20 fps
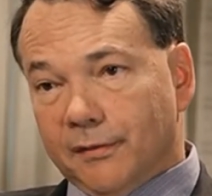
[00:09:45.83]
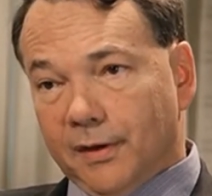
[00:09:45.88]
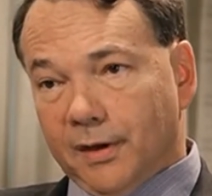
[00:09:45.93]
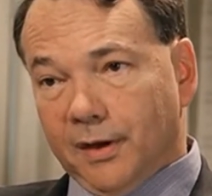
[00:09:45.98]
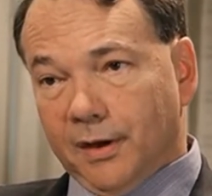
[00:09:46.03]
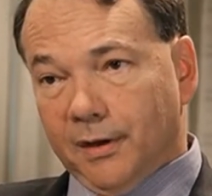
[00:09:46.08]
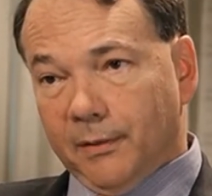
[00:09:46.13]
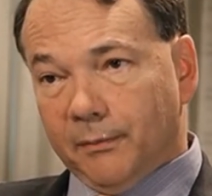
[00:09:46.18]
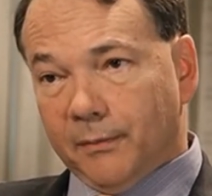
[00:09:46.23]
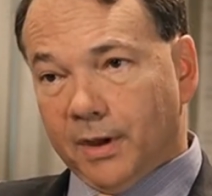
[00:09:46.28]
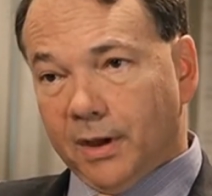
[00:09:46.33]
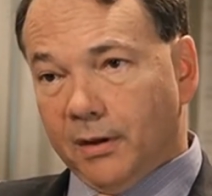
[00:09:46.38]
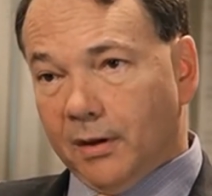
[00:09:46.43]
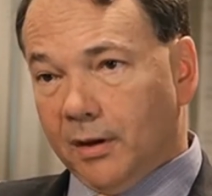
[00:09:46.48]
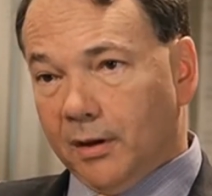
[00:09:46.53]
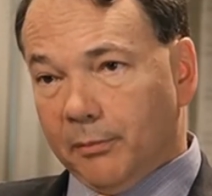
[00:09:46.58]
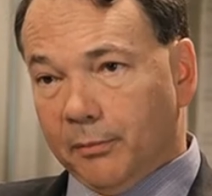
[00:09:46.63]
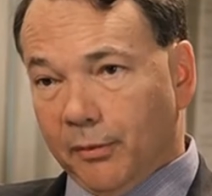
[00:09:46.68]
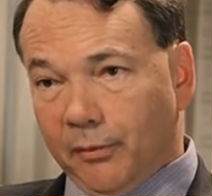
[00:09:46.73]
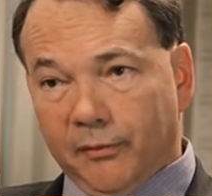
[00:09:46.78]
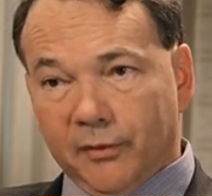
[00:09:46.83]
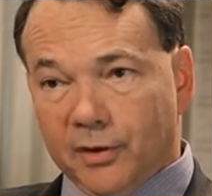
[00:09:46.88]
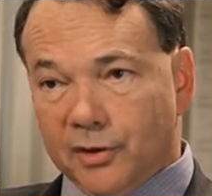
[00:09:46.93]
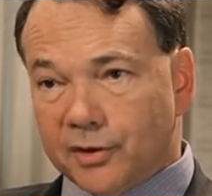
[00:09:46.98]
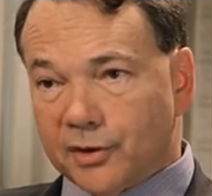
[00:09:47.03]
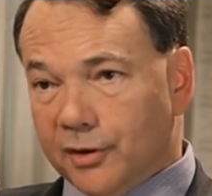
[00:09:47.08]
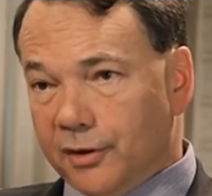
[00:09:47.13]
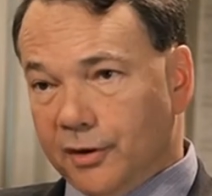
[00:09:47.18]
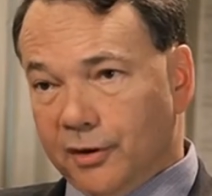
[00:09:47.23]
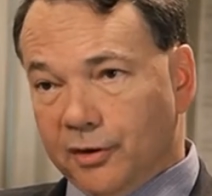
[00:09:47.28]
a
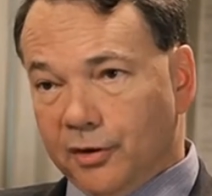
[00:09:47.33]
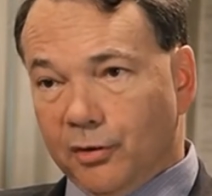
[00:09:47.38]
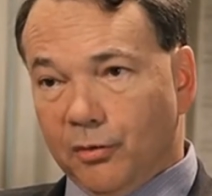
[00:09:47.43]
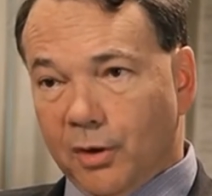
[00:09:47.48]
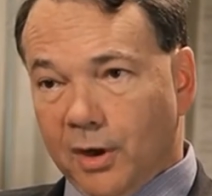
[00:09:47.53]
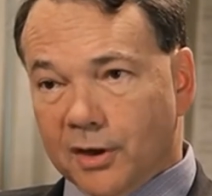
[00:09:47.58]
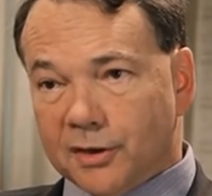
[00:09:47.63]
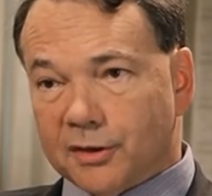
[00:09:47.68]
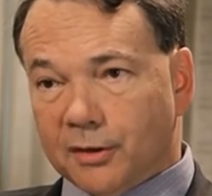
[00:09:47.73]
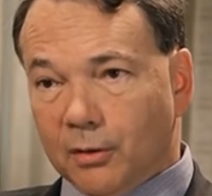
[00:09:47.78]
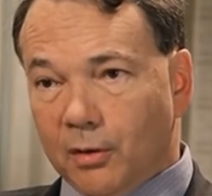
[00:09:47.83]
provision in U.S.